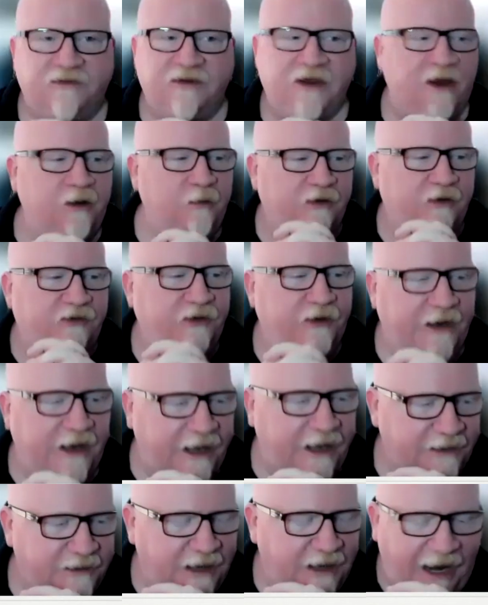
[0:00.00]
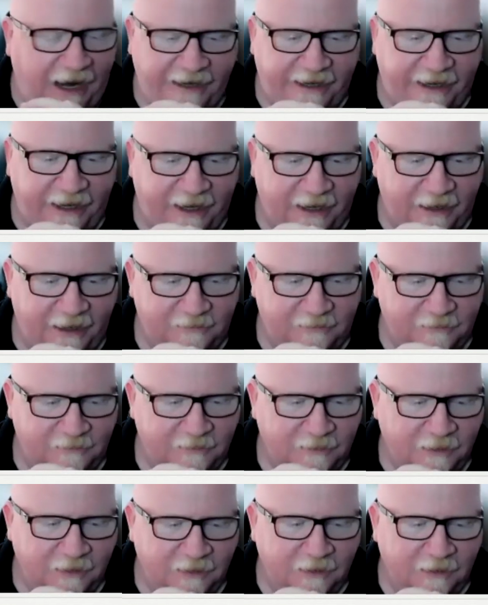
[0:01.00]
tell you, Richard, uh, I uh,
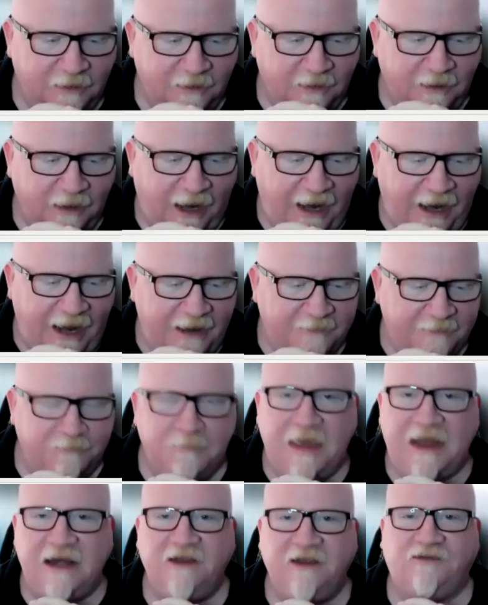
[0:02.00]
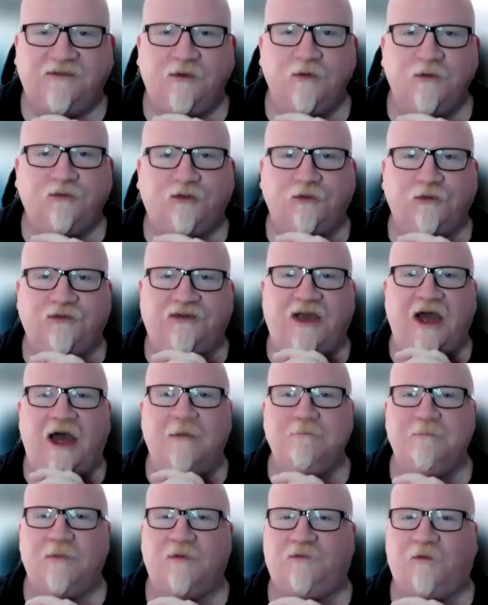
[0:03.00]
I had many suitors
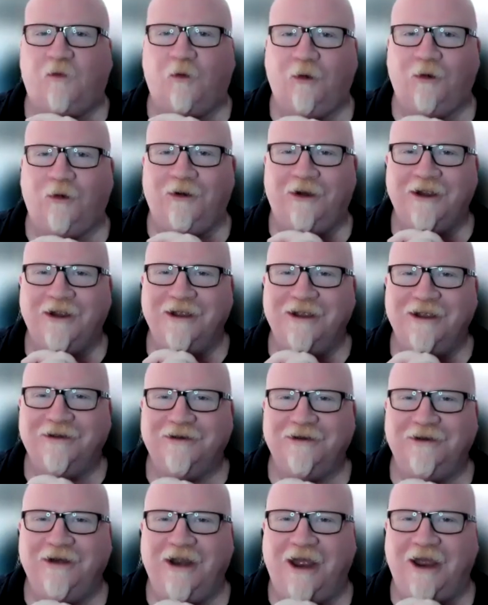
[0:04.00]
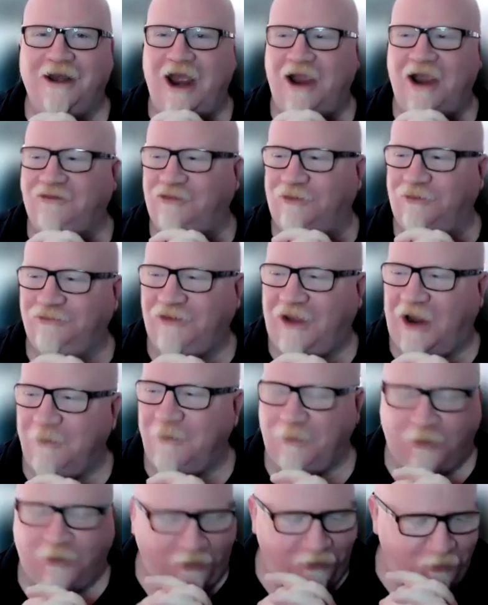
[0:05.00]
come before Na- National
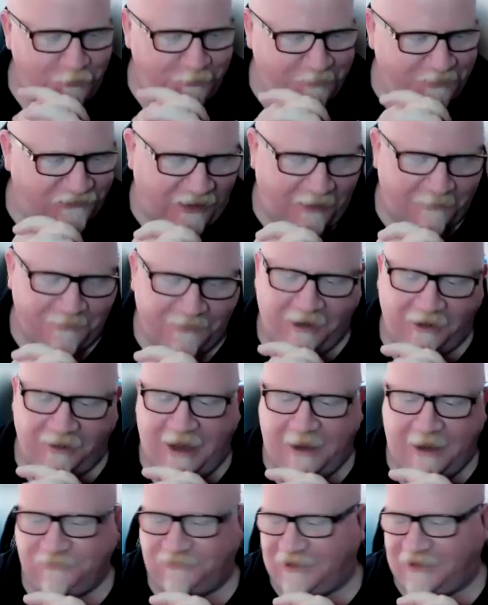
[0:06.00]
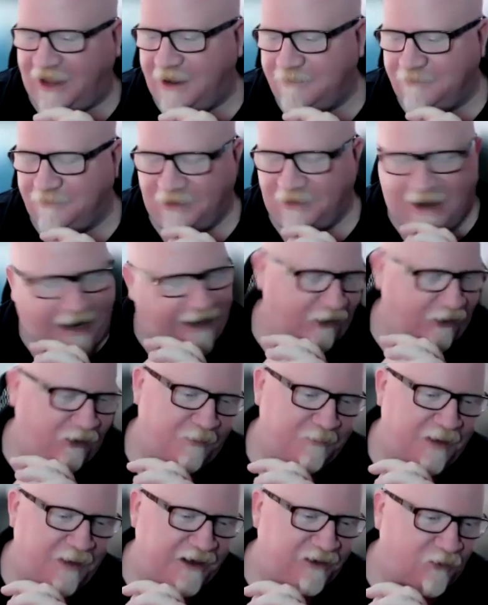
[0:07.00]
Cyber Group and CyberNow Labs came knocking
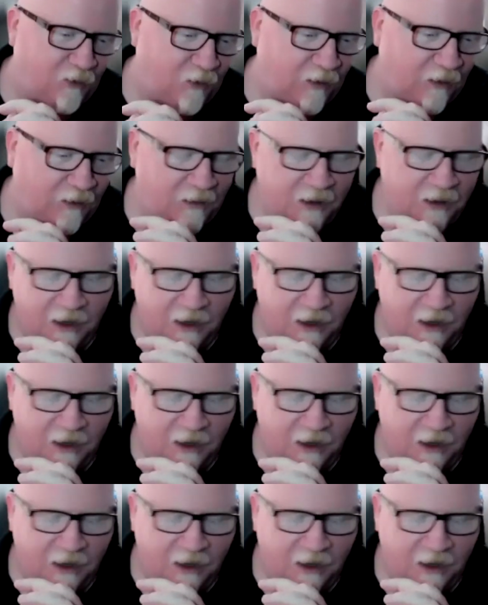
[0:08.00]
on my door.